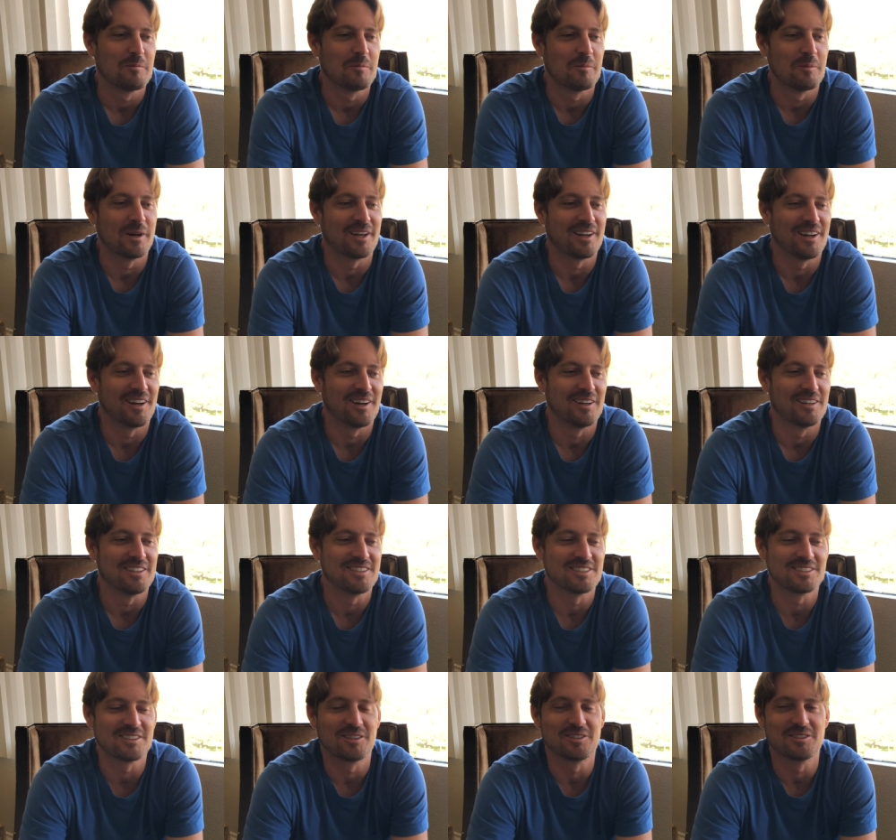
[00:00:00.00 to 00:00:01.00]
But
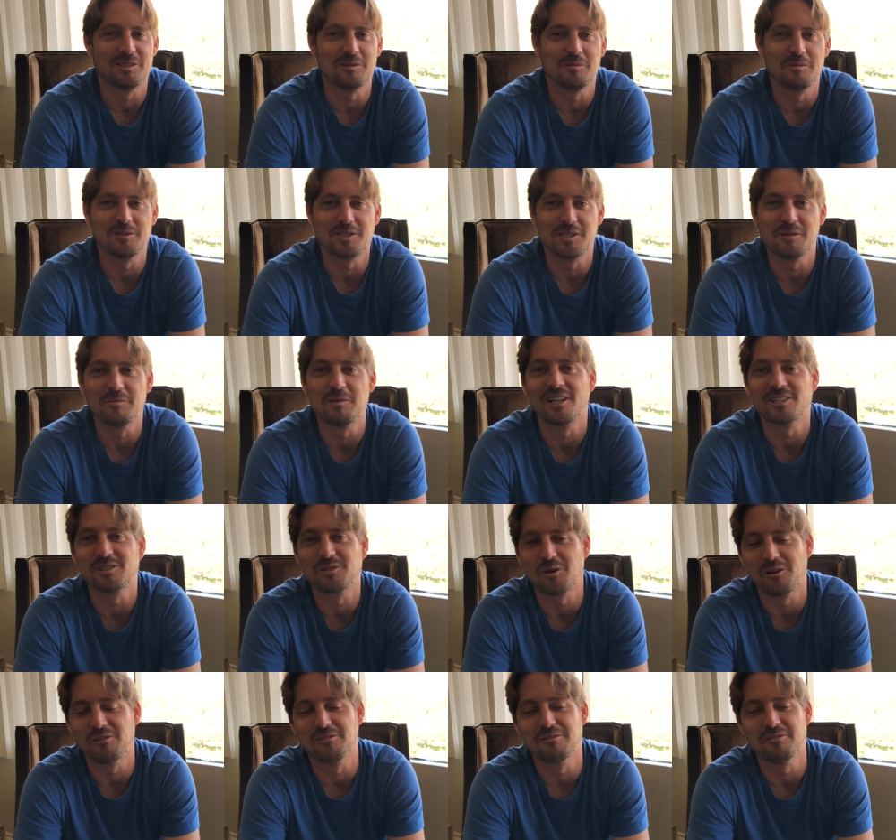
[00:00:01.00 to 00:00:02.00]
so she bought
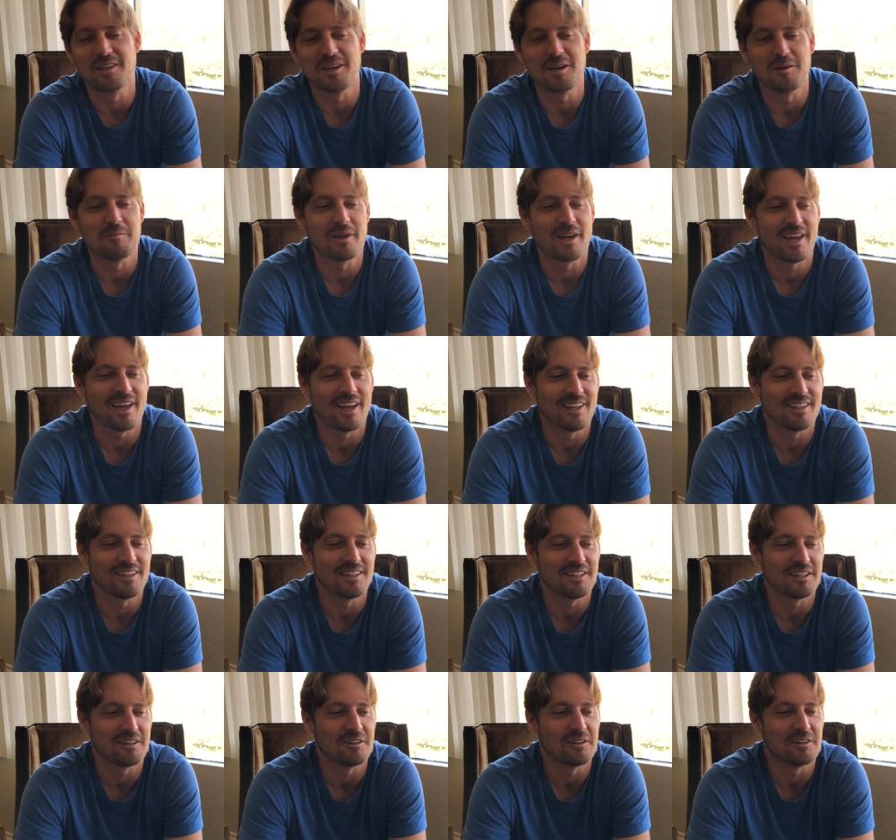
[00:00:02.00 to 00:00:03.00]
12 of them,
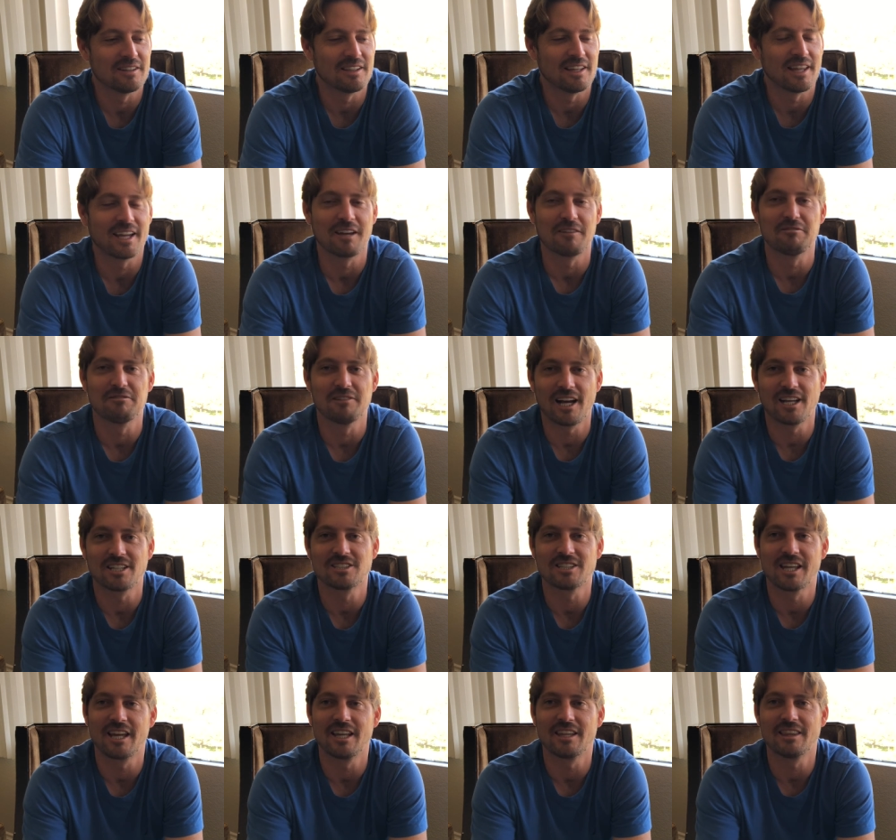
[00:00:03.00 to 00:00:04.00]
and they're like a
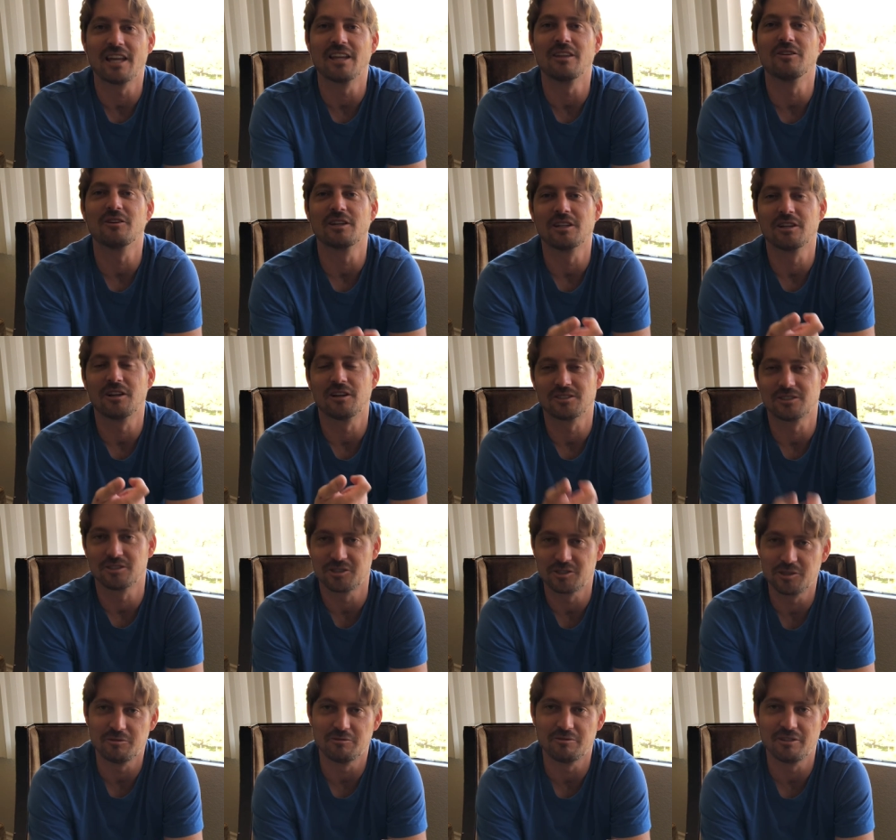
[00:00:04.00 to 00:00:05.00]
flashlight that you can also
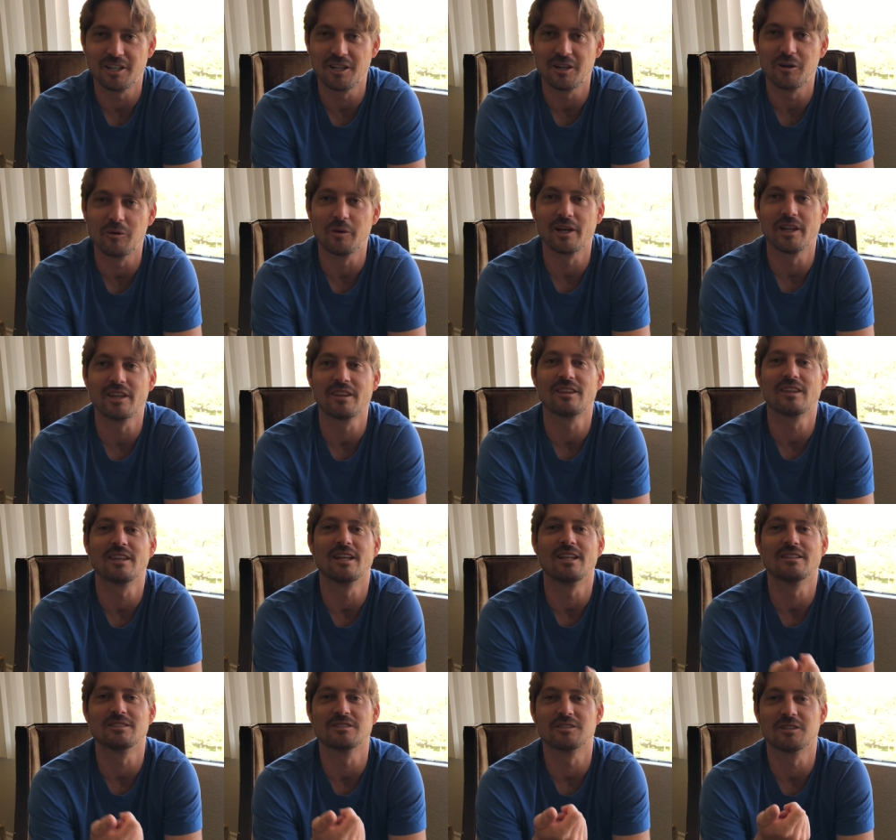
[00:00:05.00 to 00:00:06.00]
shoot video with,
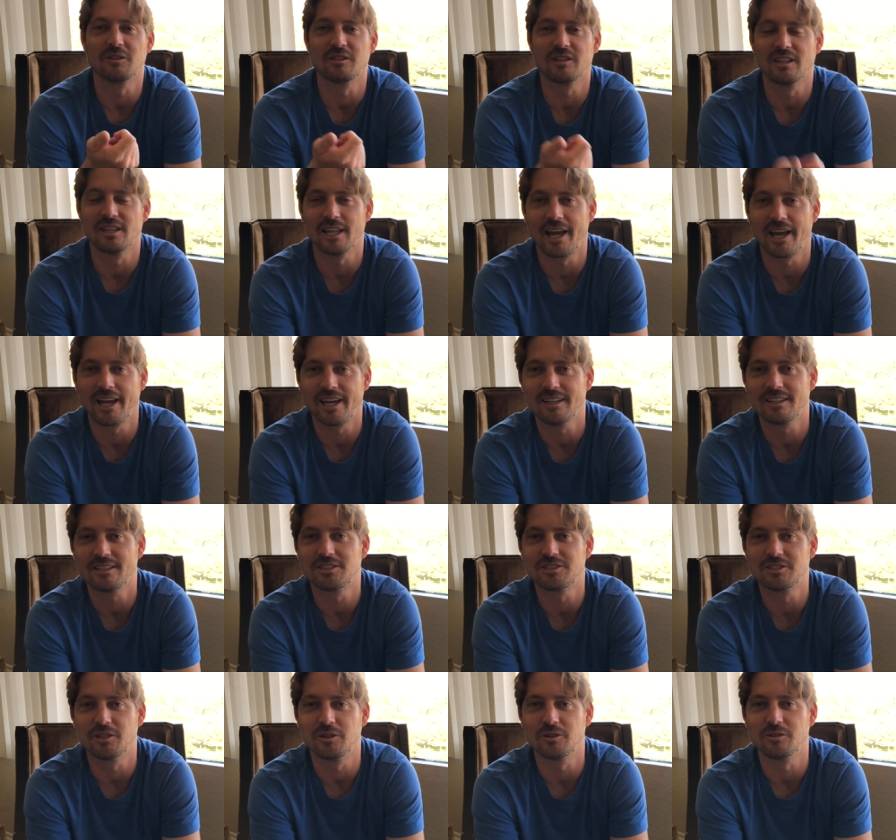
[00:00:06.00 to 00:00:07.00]
and so the light
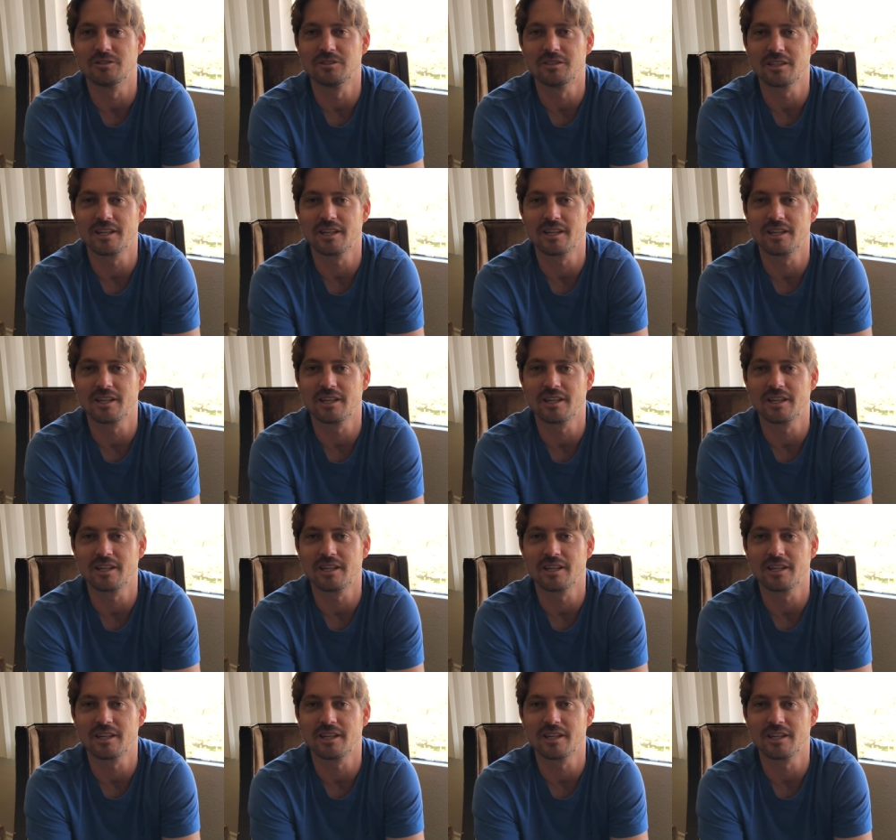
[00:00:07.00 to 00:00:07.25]
shows